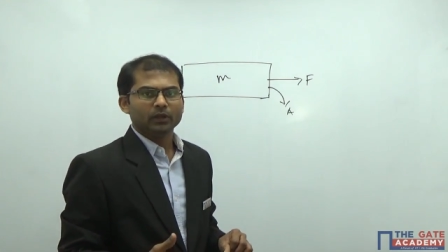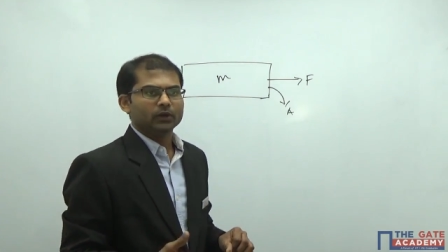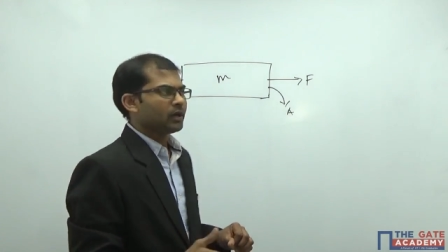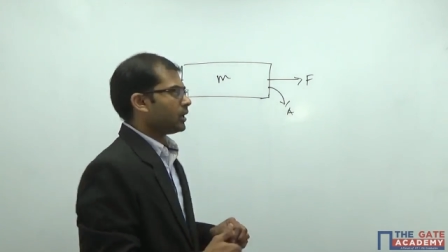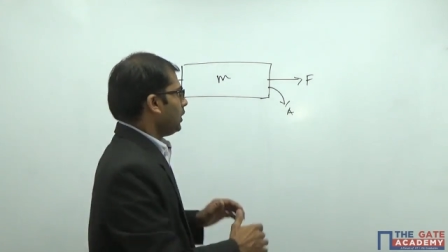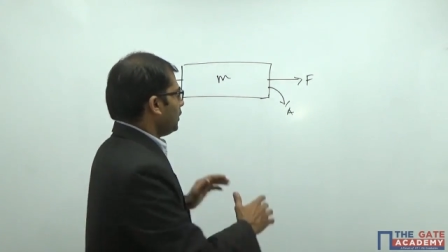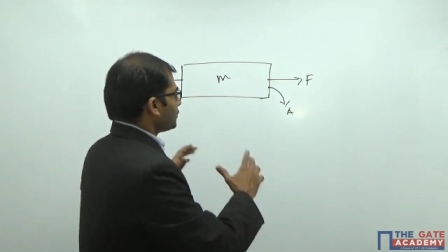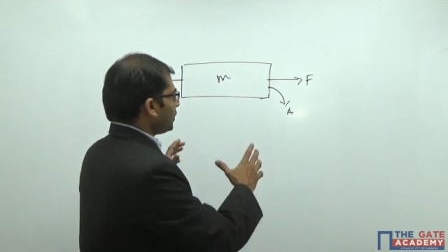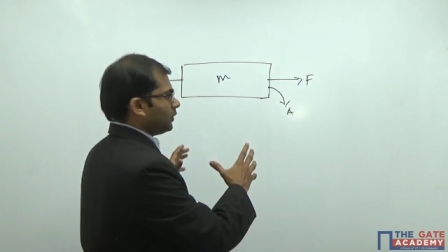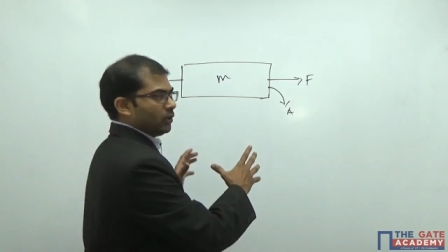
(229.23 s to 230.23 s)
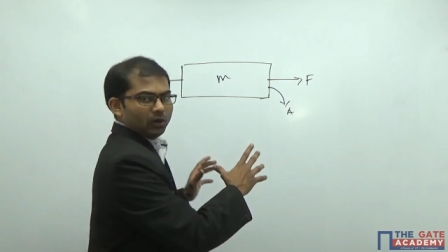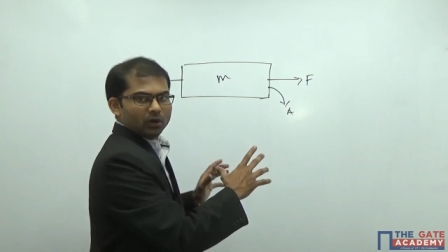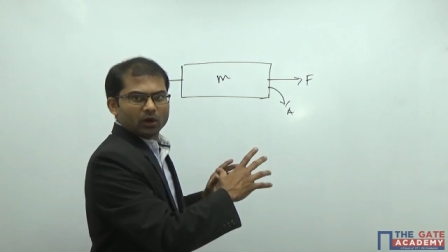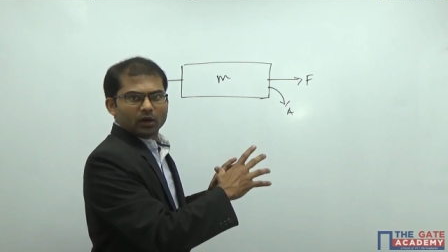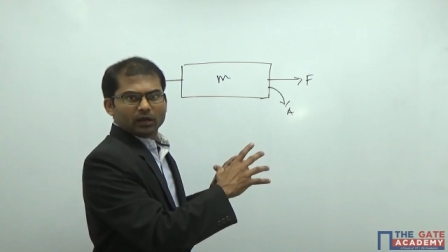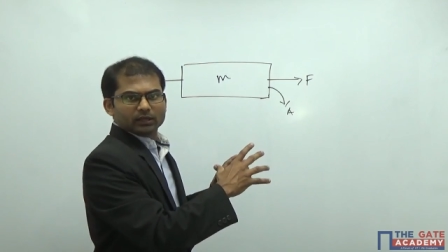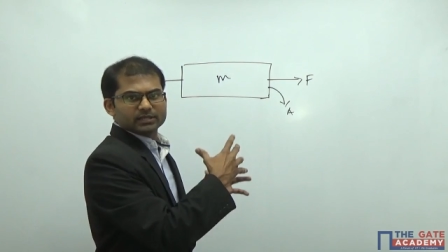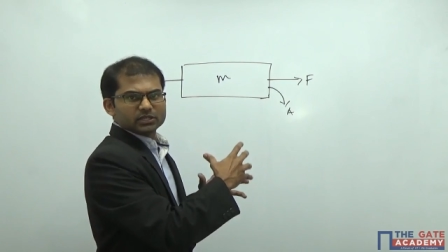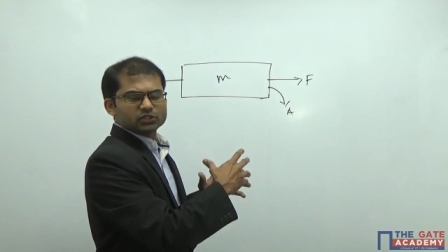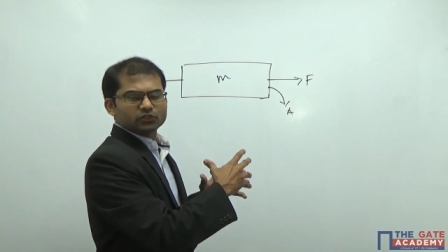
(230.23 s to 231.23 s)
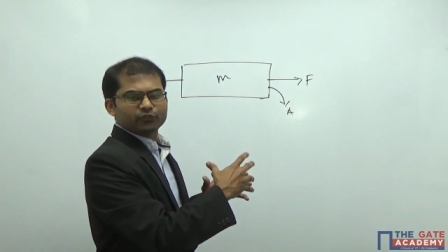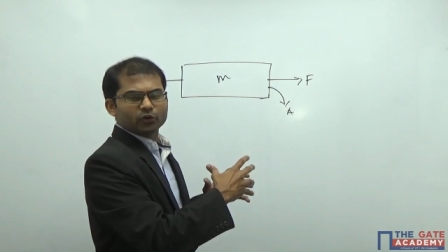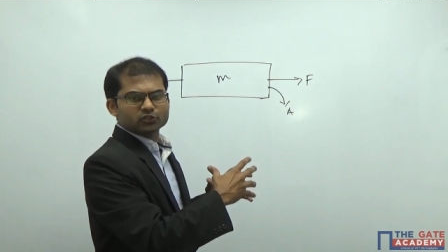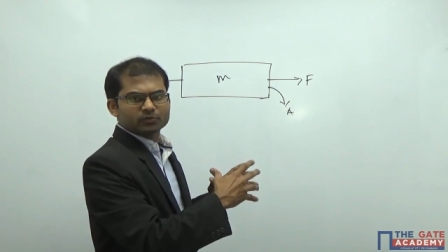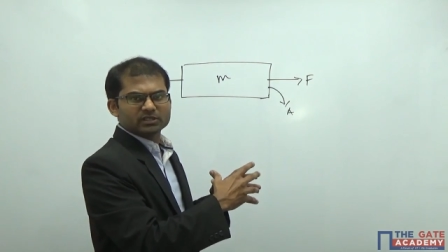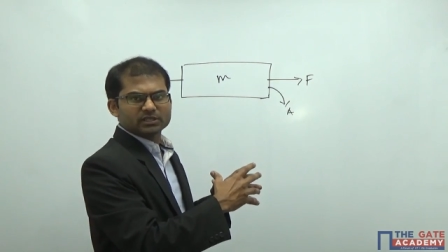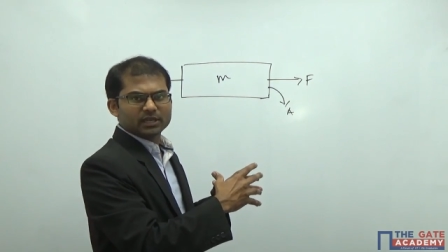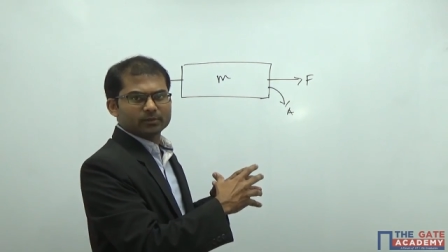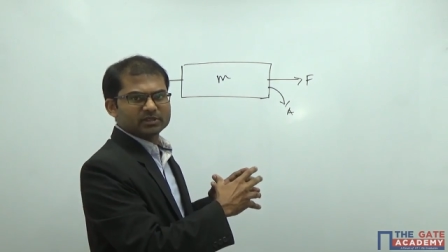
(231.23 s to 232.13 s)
Okay, so resistive force means here,